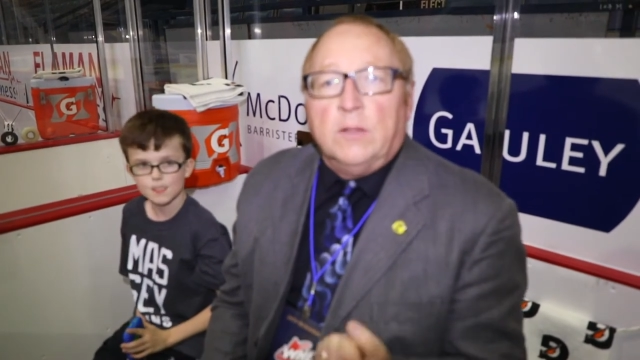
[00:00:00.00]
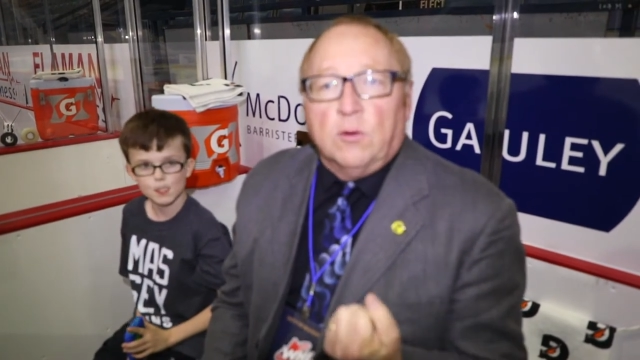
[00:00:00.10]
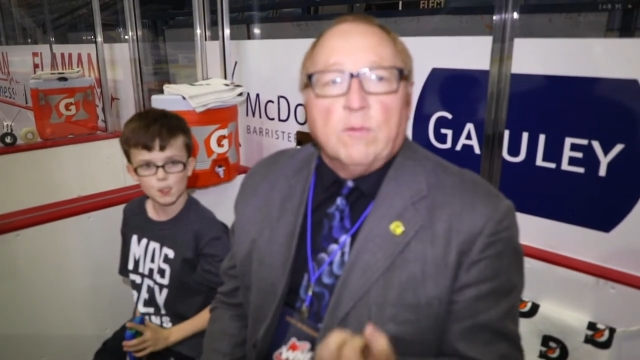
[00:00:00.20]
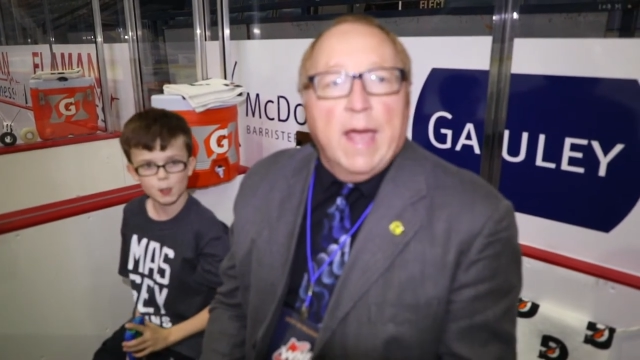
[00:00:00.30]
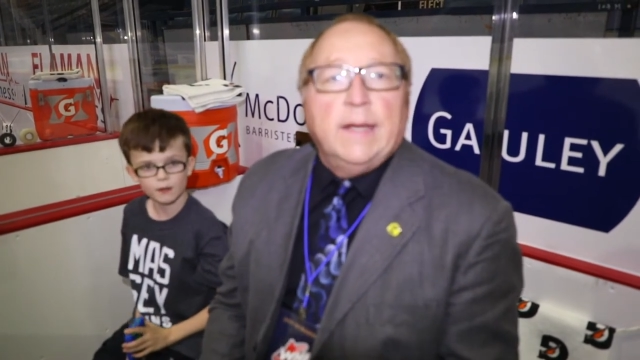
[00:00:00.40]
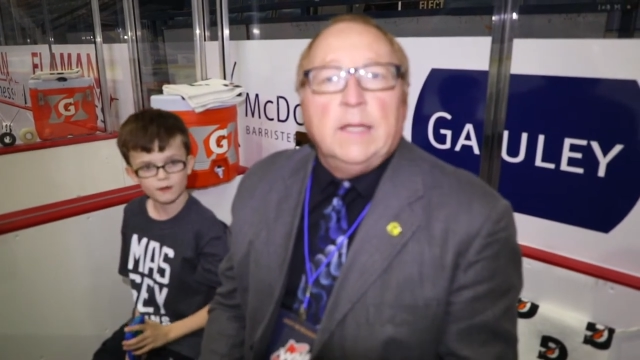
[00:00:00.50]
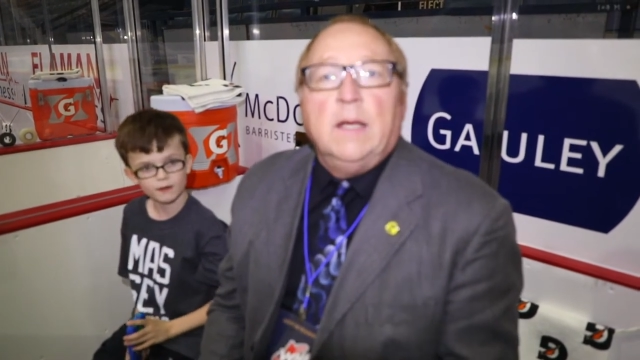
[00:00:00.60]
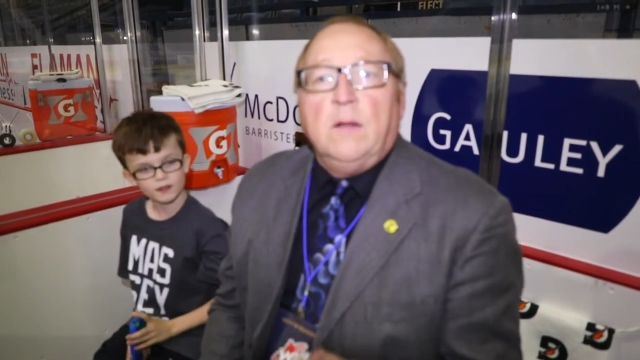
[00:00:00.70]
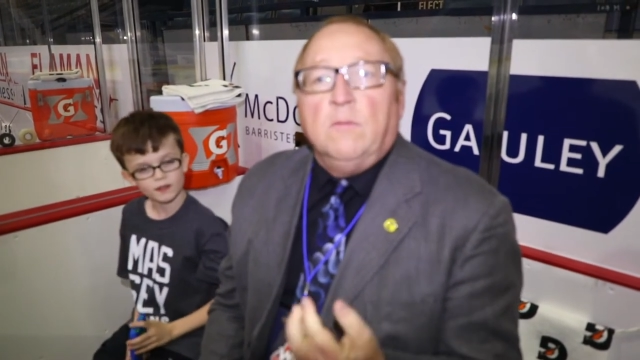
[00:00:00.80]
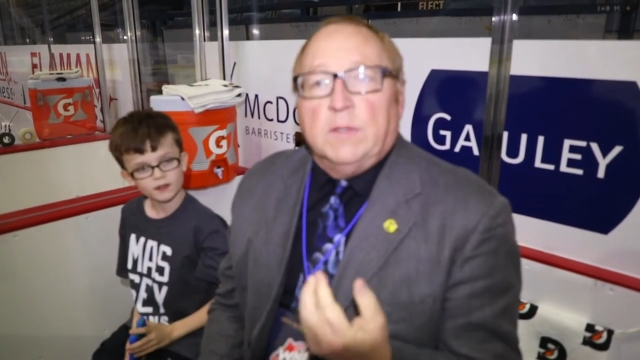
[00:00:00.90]
The red
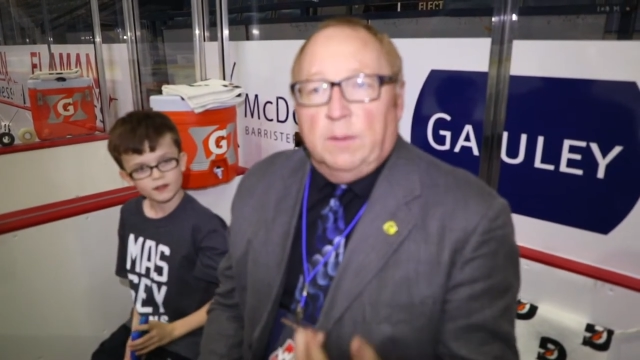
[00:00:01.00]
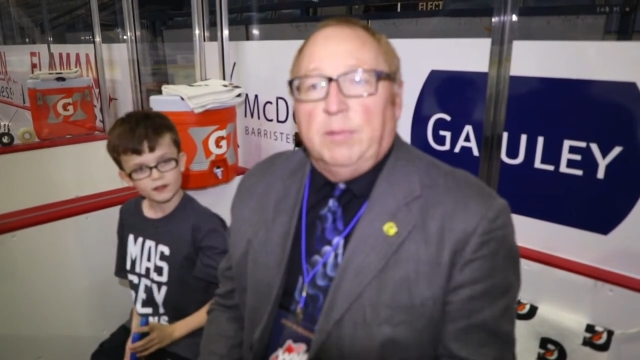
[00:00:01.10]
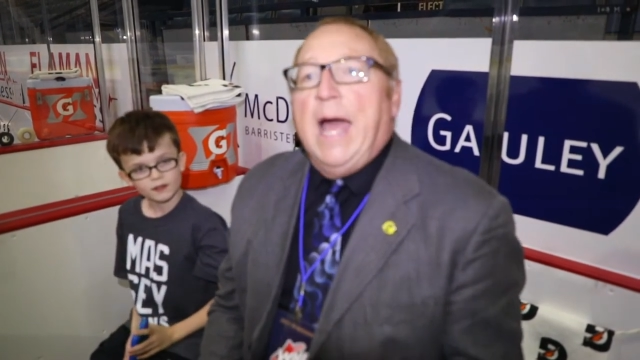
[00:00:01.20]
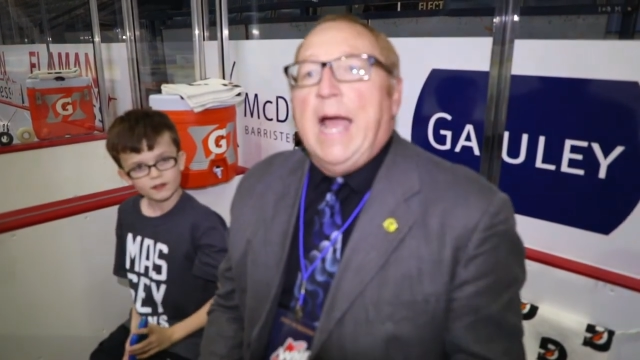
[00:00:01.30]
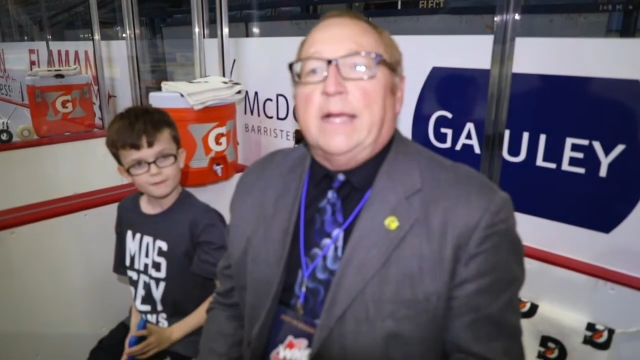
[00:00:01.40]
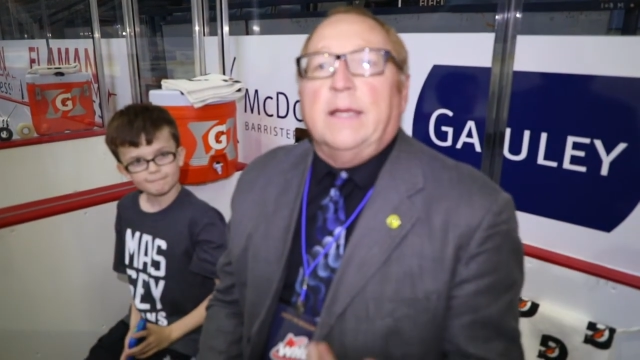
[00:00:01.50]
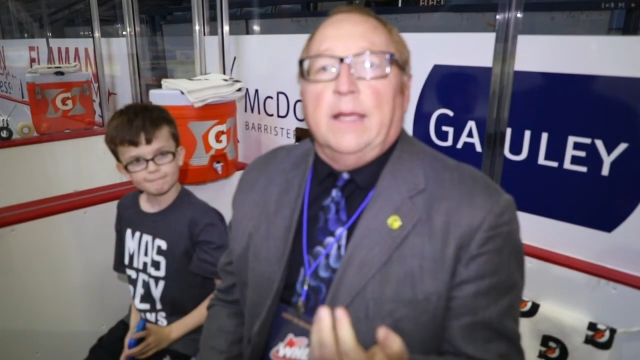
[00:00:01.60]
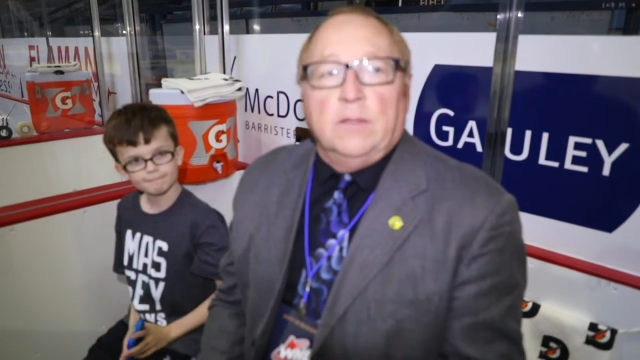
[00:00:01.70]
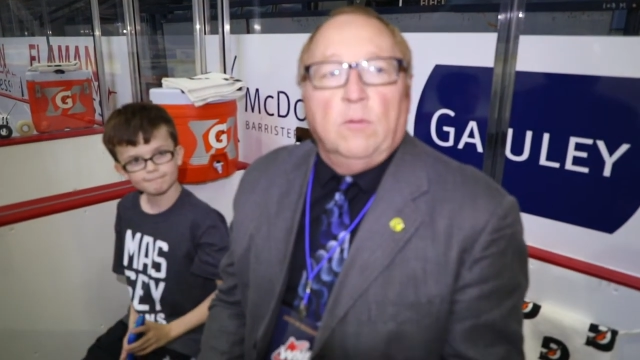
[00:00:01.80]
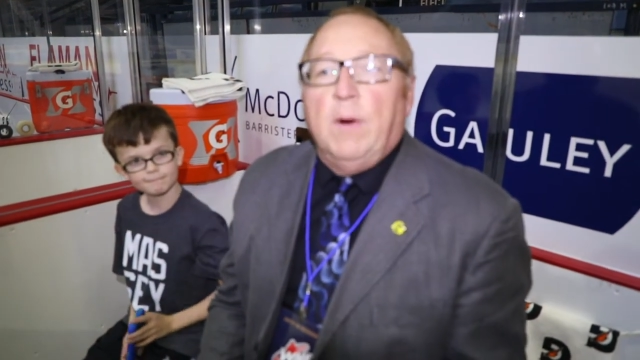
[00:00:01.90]
with the black
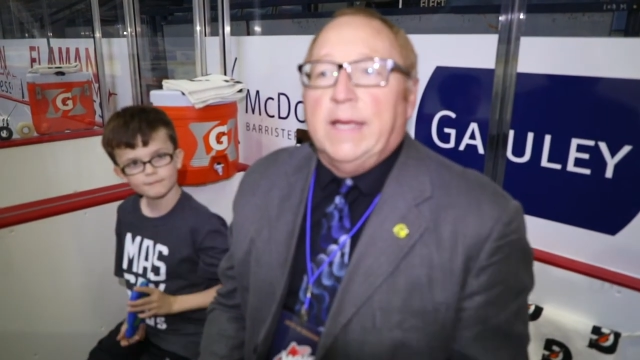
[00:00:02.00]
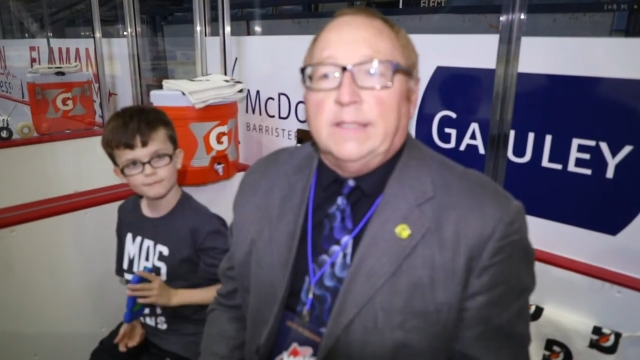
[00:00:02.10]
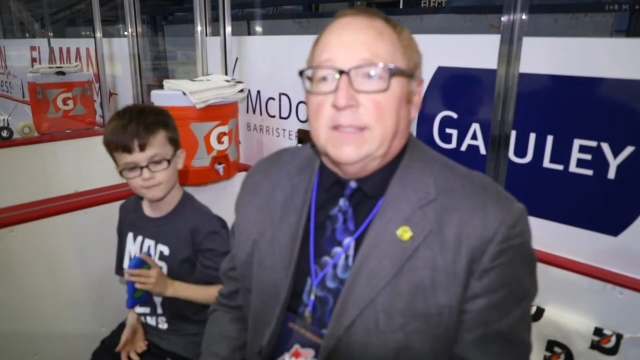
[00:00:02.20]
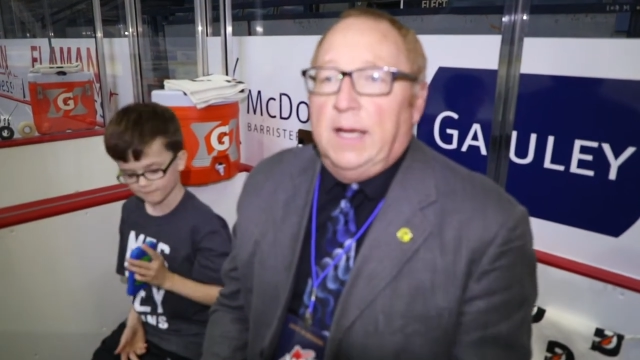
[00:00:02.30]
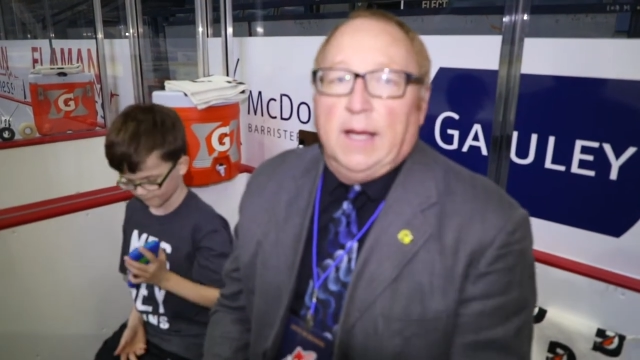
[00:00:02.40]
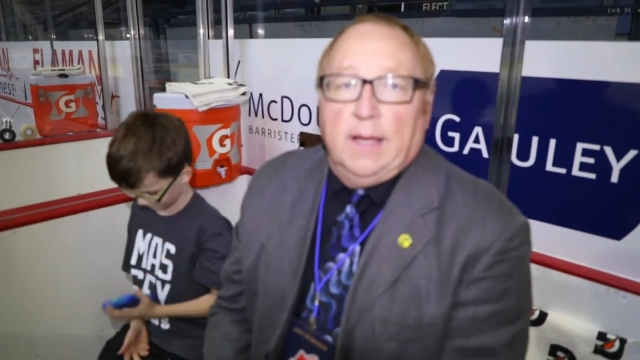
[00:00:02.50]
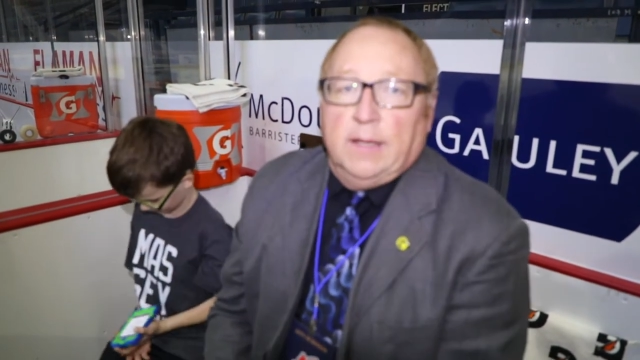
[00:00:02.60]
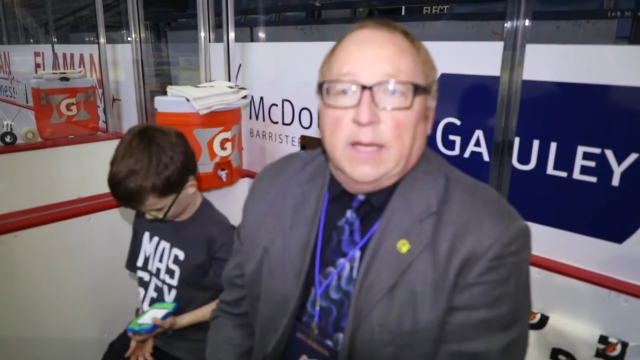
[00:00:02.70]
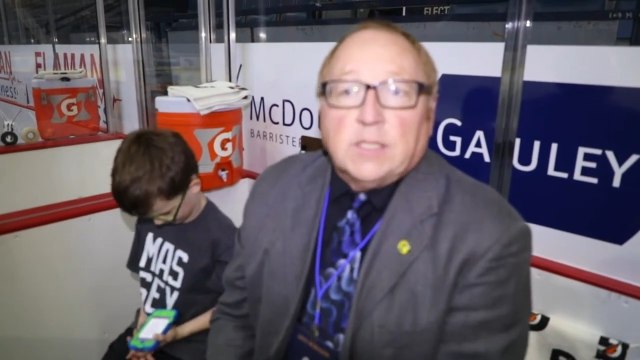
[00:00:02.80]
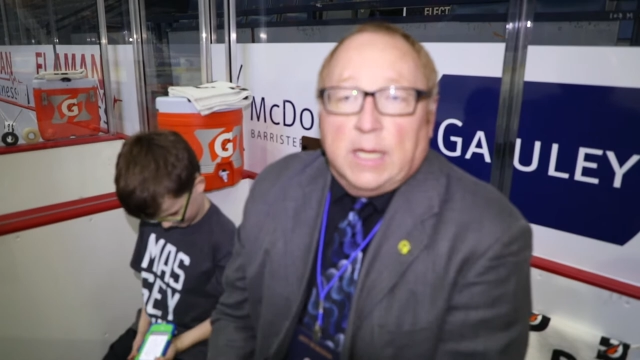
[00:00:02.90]
and the white,
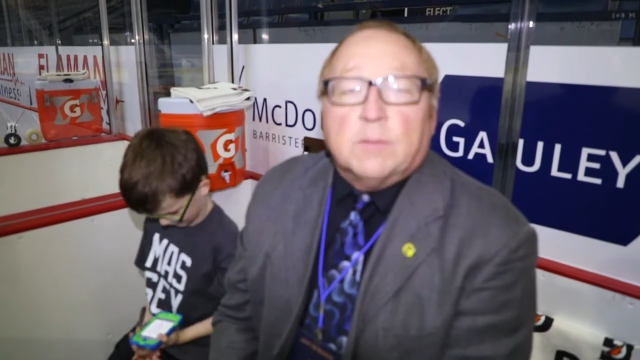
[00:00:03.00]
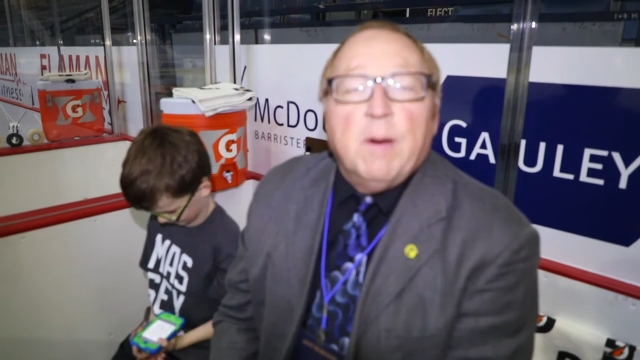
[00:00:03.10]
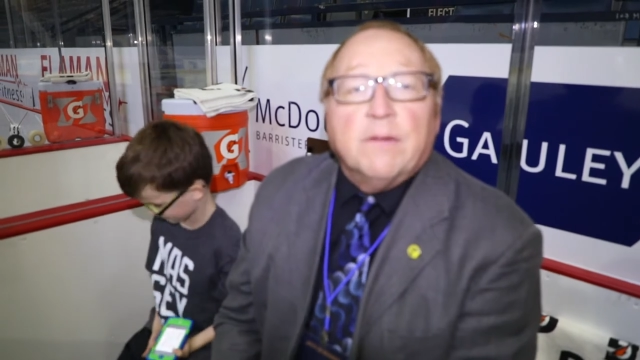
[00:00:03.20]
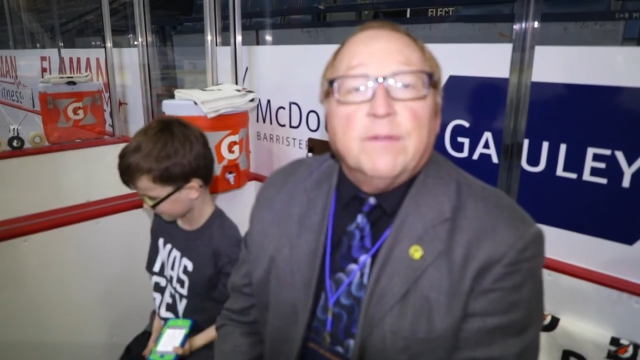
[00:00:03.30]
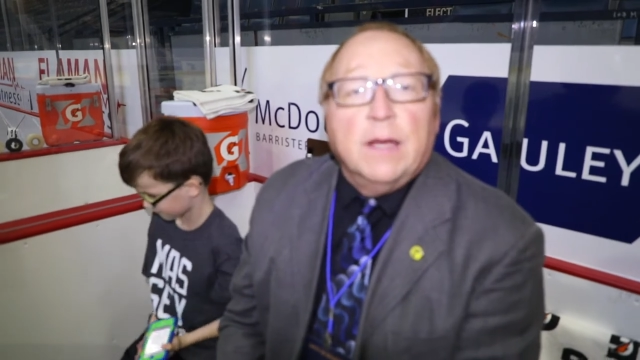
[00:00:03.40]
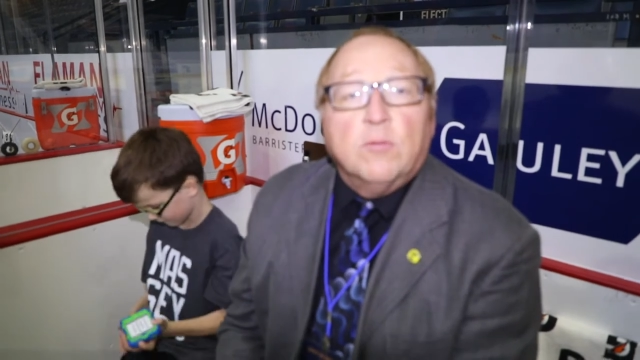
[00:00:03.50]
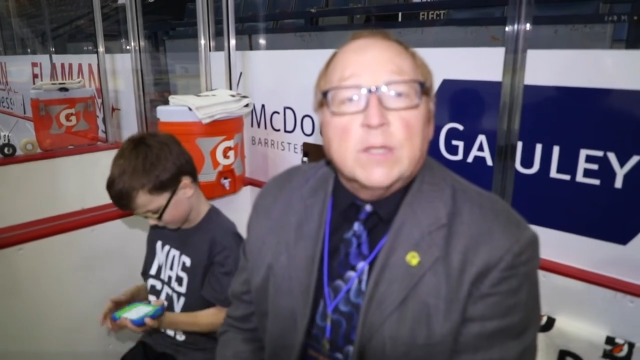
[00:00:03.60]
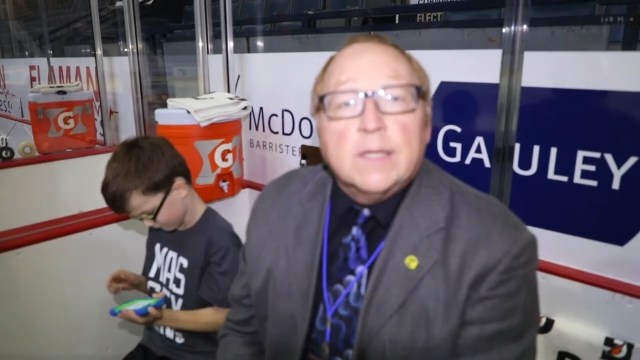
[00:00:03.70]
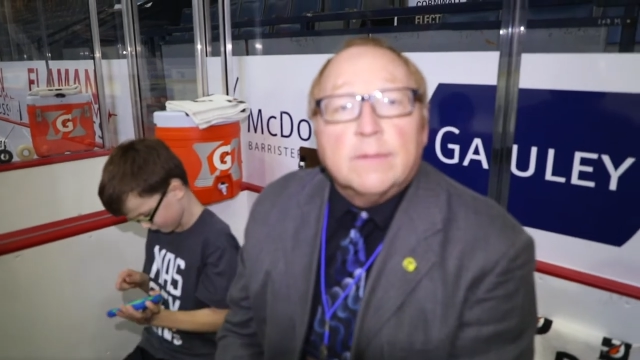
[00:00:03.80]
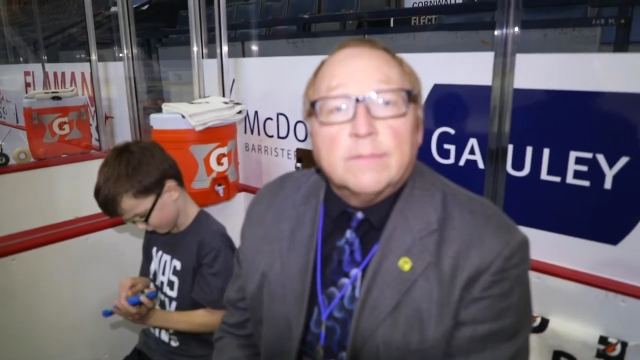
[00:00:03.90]
uh, it's, it's my favorite.